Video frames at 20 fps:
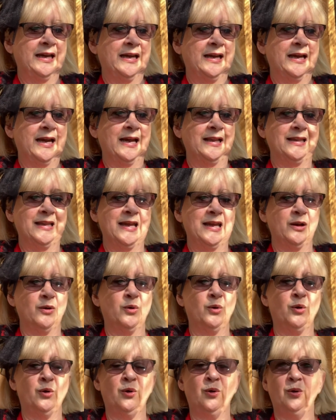and they
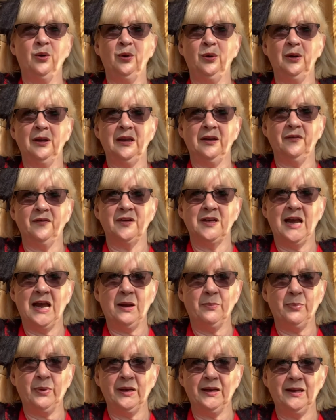all lived
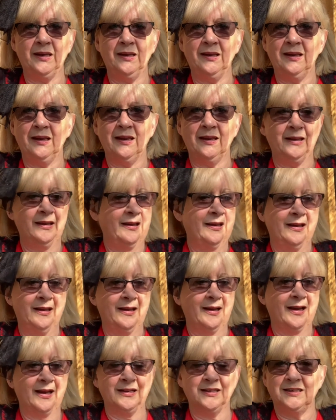happily
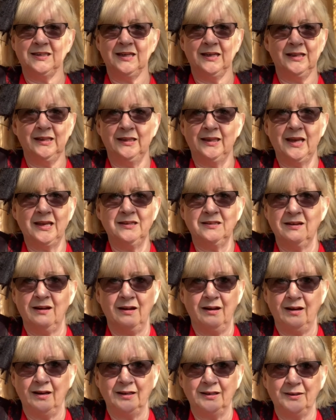until they
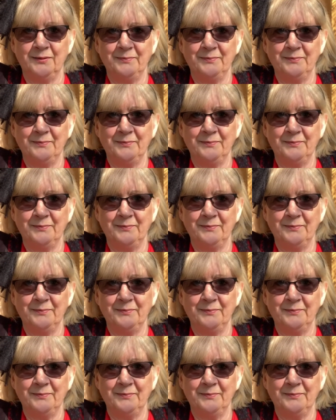died.